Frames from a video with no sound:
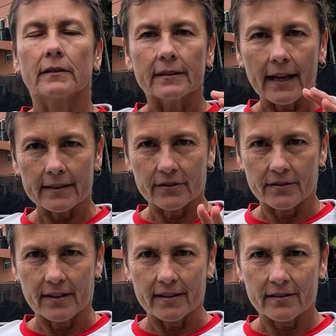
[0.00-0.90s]
The next
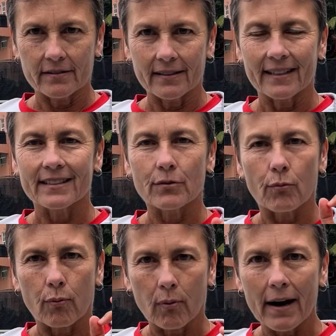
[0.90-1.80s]
suggestion is
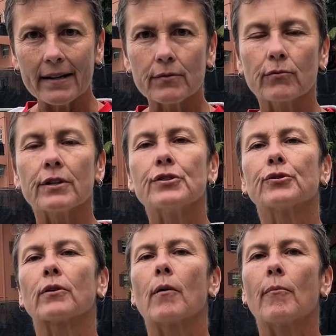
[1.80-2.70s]
right when
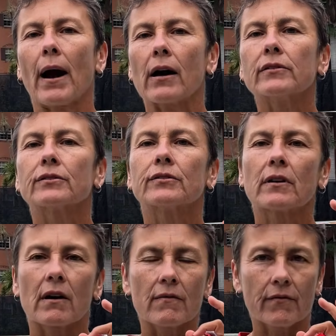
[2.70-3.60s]
you're about to
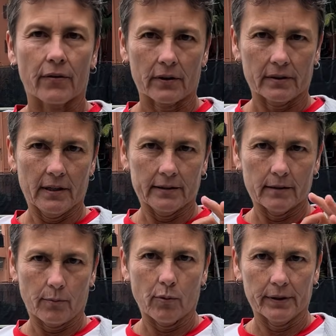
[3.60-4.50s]
convert
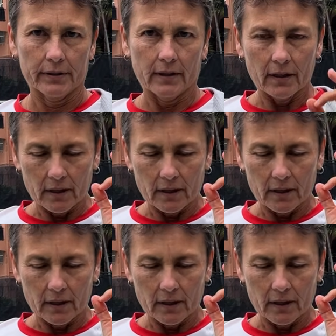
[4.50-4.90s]
the point.